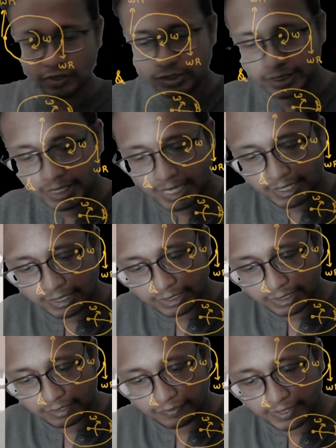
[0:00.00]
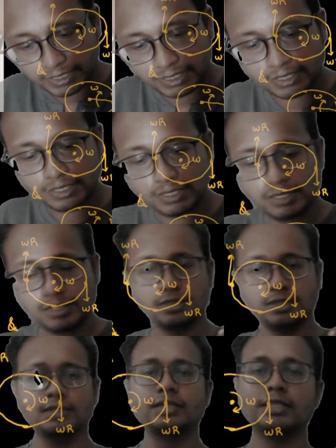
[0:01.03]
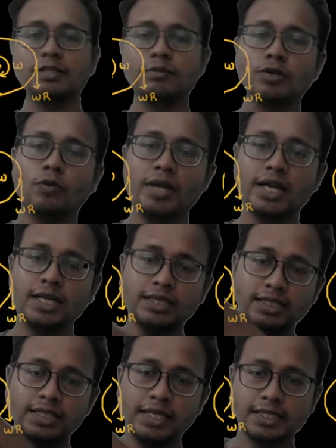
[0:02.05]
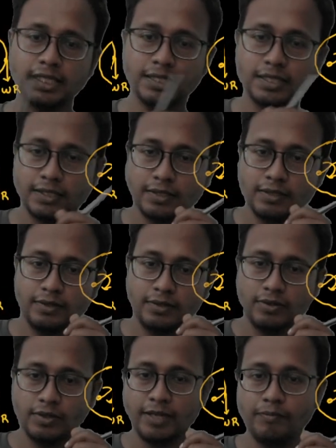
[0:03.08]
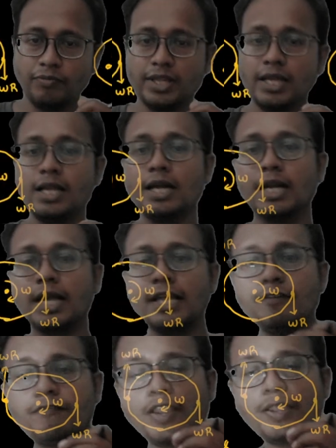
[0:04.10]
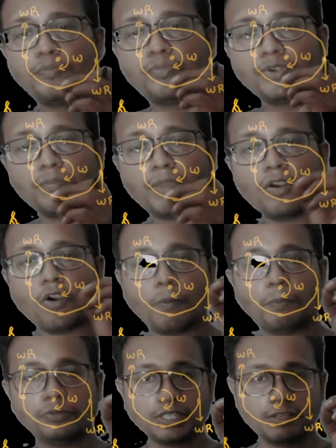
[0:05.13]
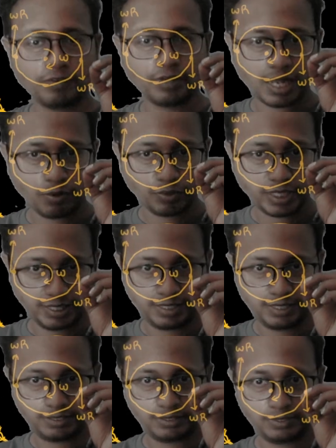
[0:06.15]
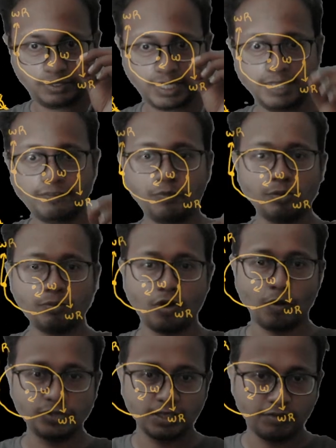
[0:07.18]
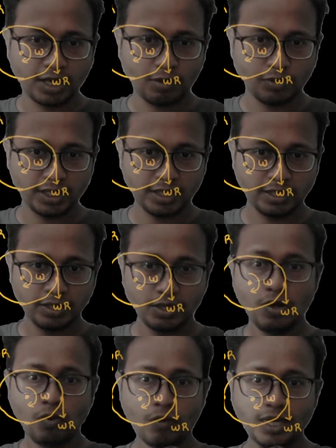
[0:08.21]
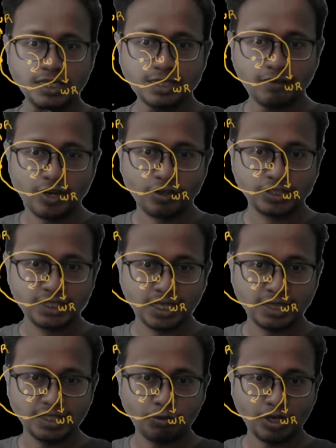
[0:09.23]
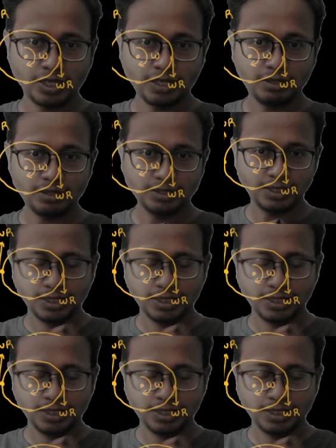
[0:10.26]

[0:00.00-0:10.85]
Velocity at the surface is nothing but omega in this direction. Okay. Now, if I put my observer out here, okay, if I put my observer out here, what is the velocity at this point?